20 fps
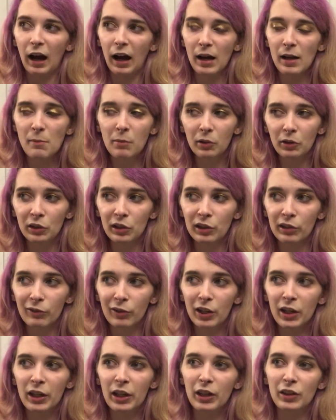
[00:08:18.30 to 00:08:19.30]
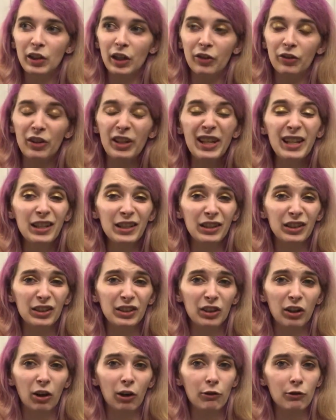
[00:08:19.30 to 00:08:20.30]
I believe that
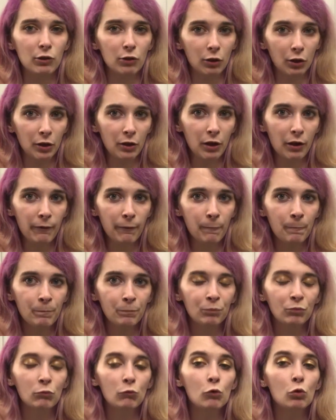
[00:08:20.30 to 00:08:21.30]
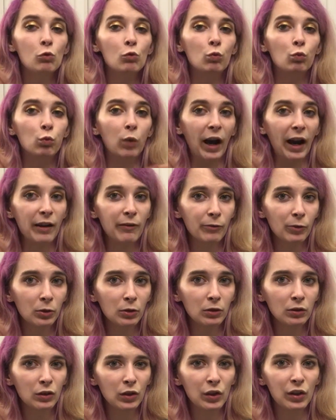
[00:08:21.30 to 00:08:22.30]
these are good enough to
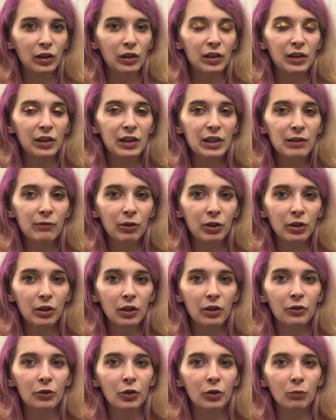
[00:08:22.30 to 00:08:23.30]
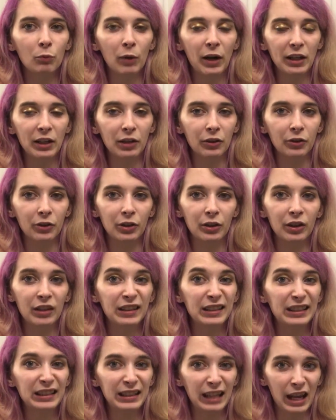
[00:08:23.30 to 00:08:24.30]
rival even the regular
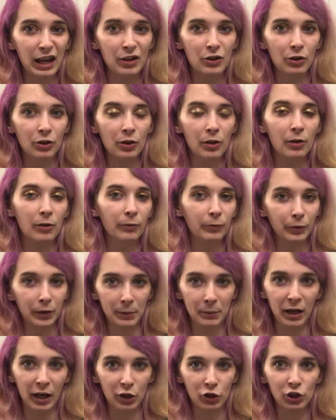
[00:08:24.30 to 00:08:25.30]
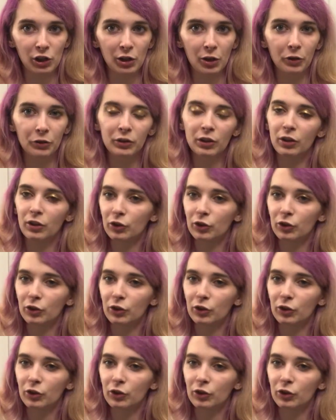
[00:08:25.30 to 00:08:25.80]
standard Flamin' Hot Cheetos.